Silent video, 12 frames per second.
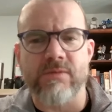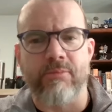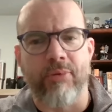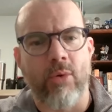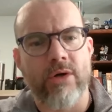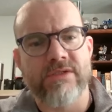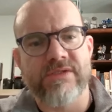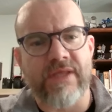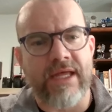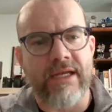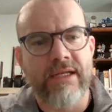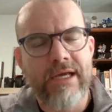supports
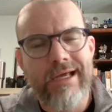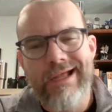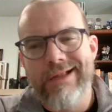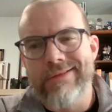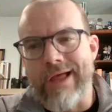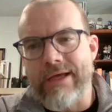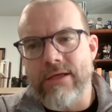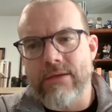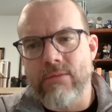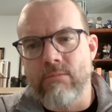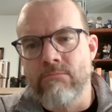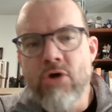that
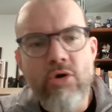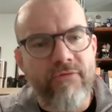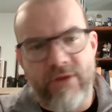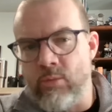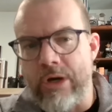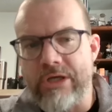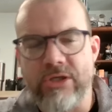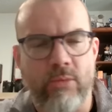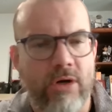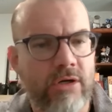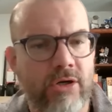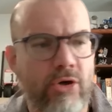like moving while you
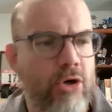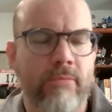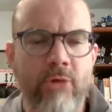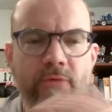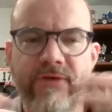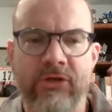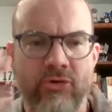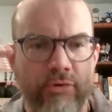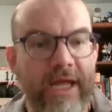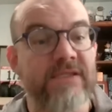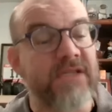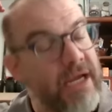work or, or moving
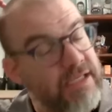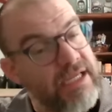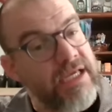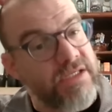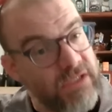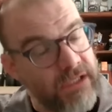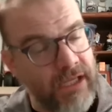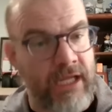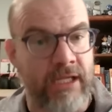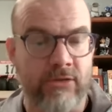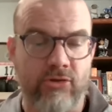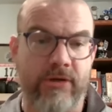creates ideas and,
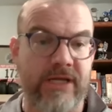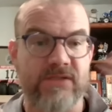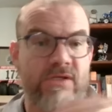and creates